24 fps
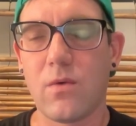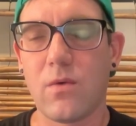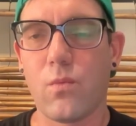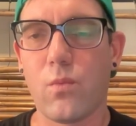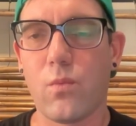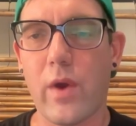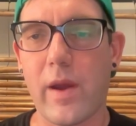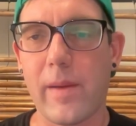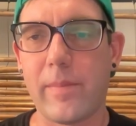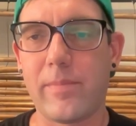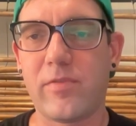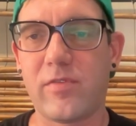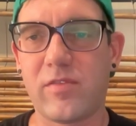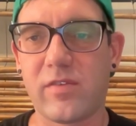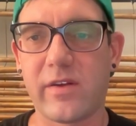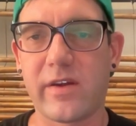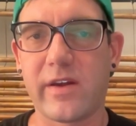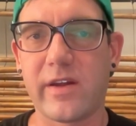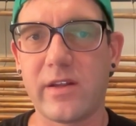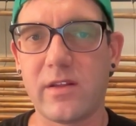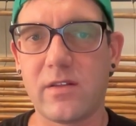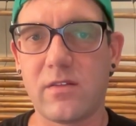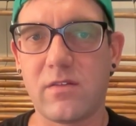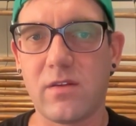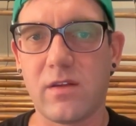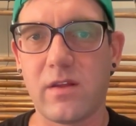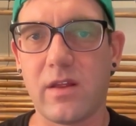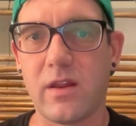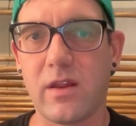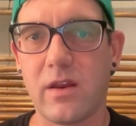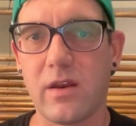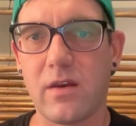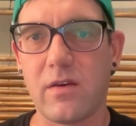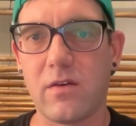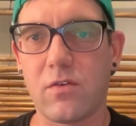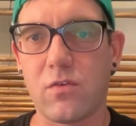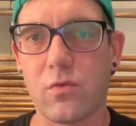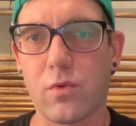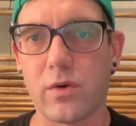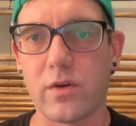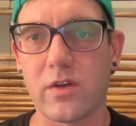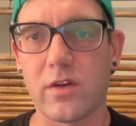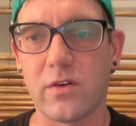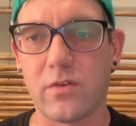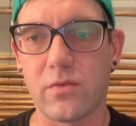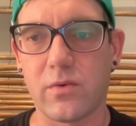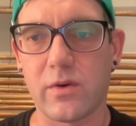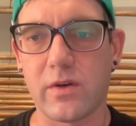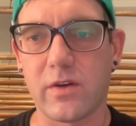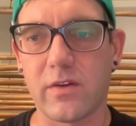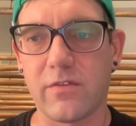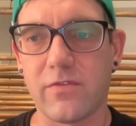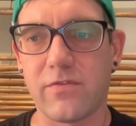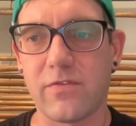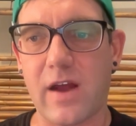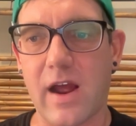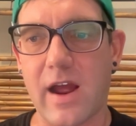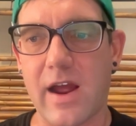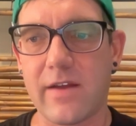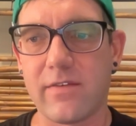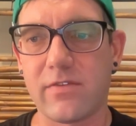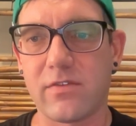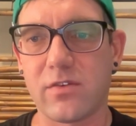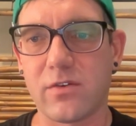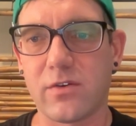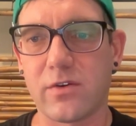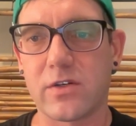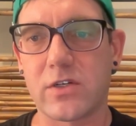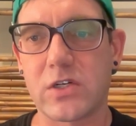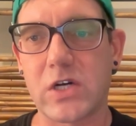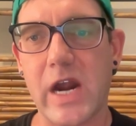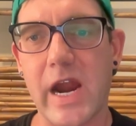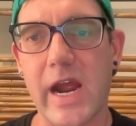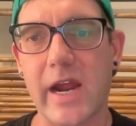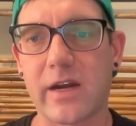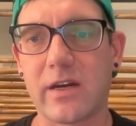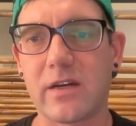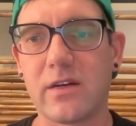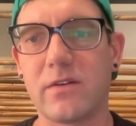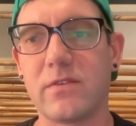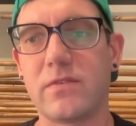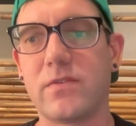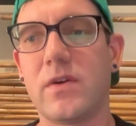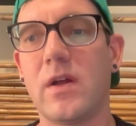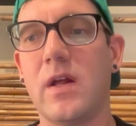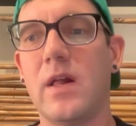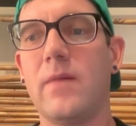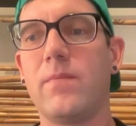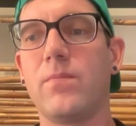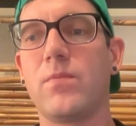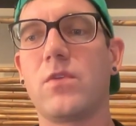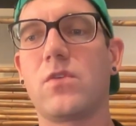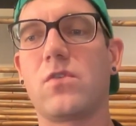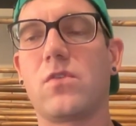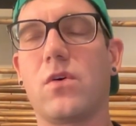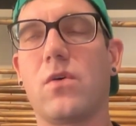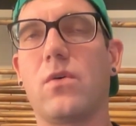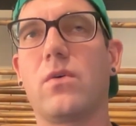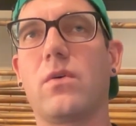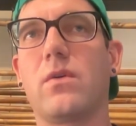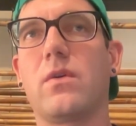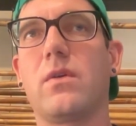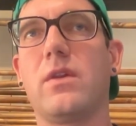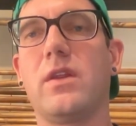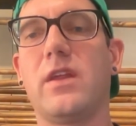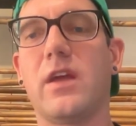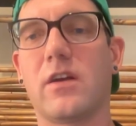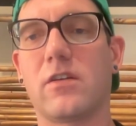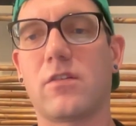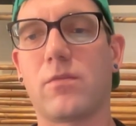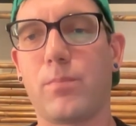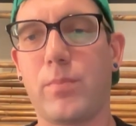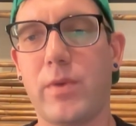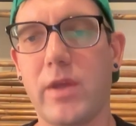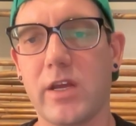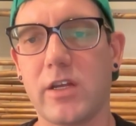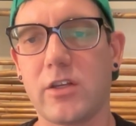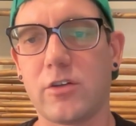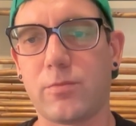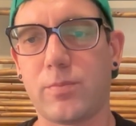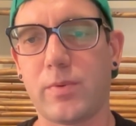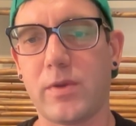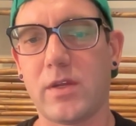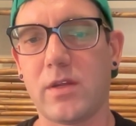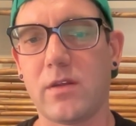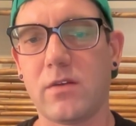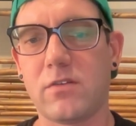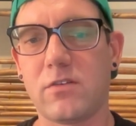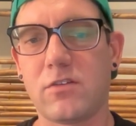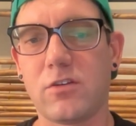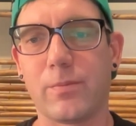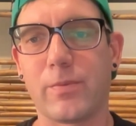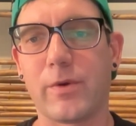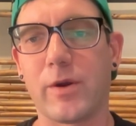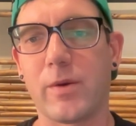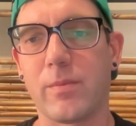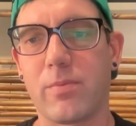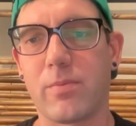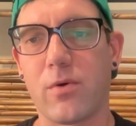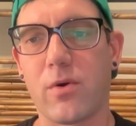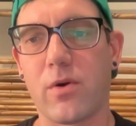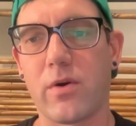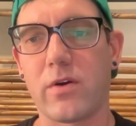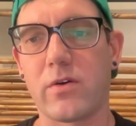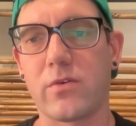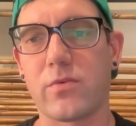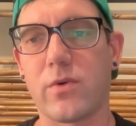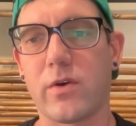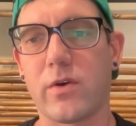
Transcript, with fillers: websites in 2025 so attractive. So yes, PHP super important.